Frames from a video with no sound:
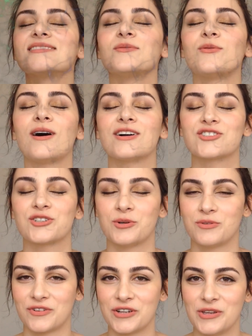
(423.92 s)
wash
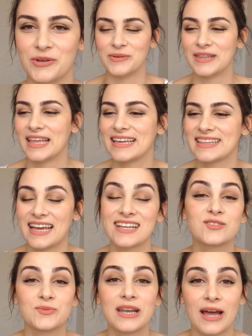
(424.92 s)
over you. Like,
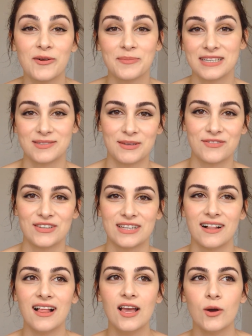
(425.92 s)
that's how it makes me
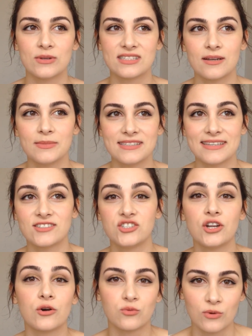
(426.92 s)
feel. When someone says
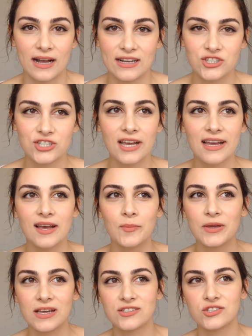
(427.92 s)
no rush,
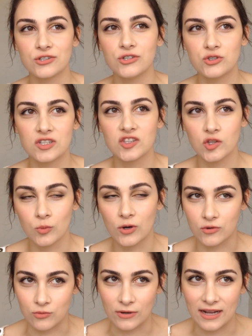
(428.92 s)
because they're using the
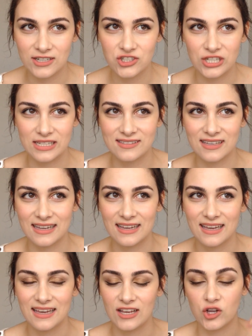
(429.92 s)
word rush, it's like
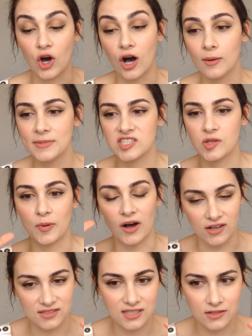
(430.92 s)
calm is the
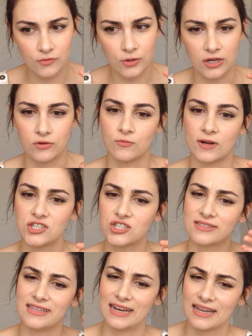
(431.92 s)
positive word and rush
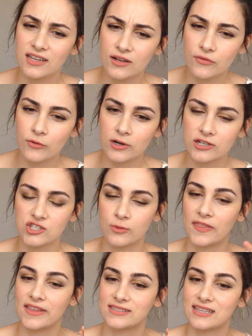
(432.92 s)
is the negative word. So
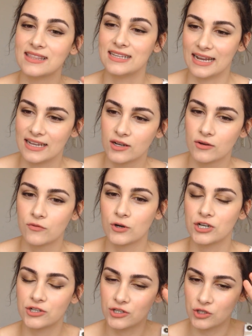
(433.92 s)
when they say the negative
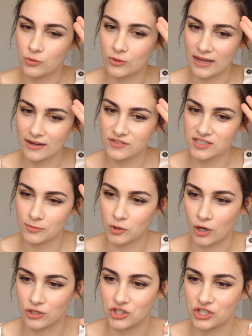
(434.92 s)
word, you kind of
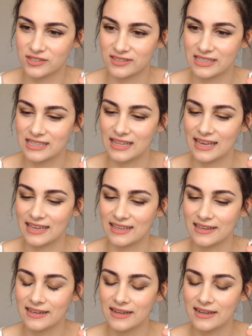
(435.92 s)
subconsciously like